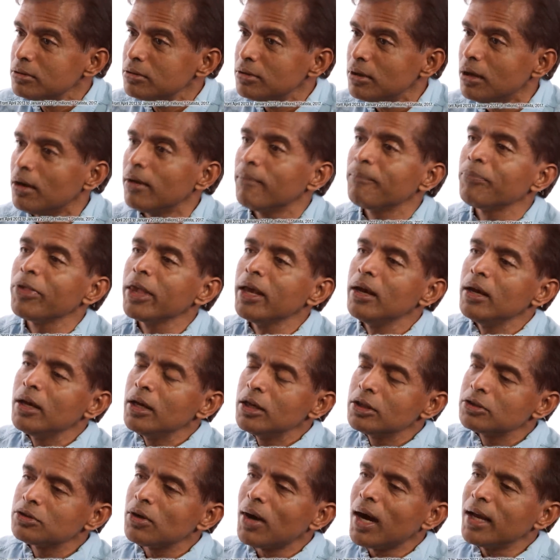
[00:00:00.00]
Mm-hmm. Um,
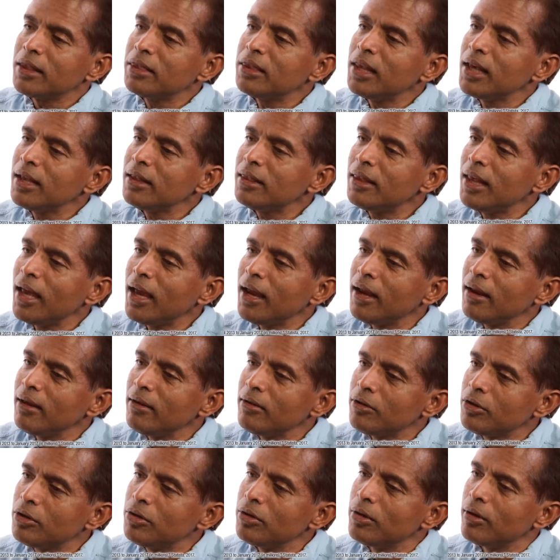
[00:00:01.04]
so I think
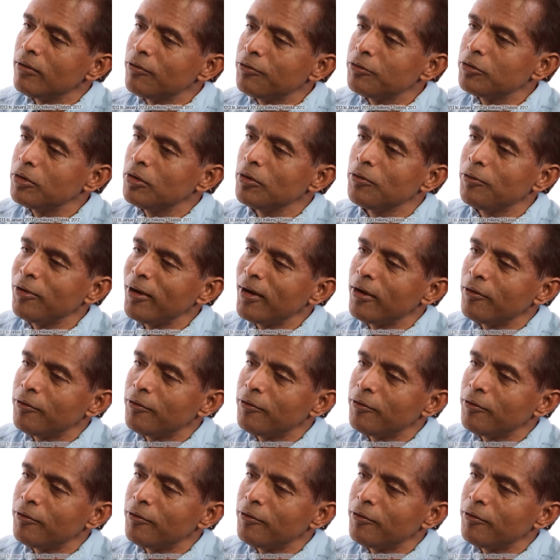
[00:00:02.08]
they to, to